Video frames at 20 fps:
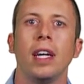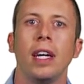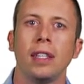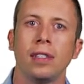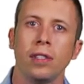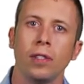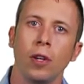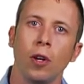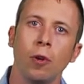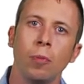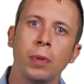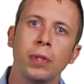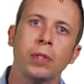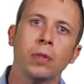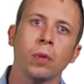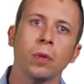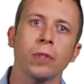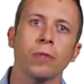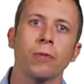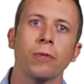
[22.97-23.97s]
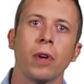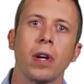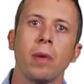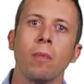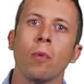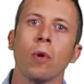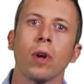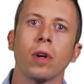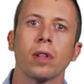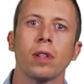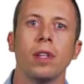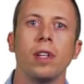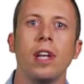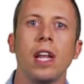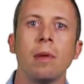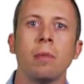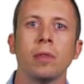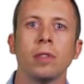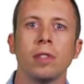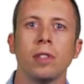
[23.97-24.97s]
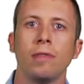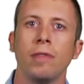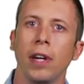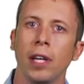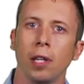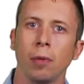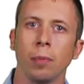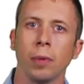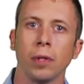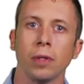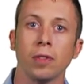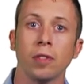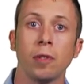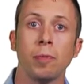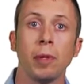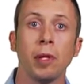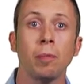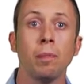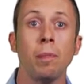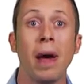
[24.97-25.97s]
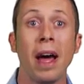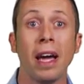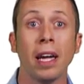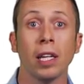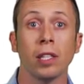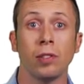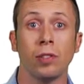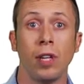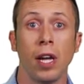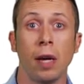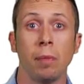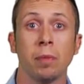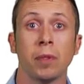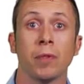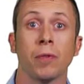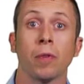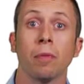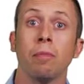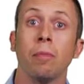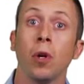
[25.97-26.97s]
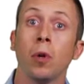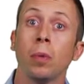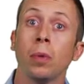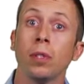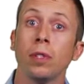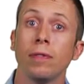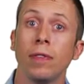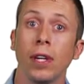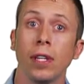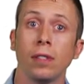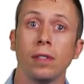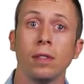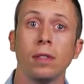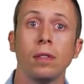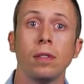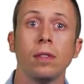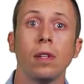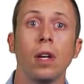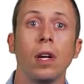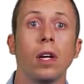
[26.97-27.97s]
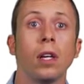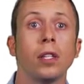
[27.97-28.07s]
it's an open source framework that enables developers to build packaged apps for mobile devices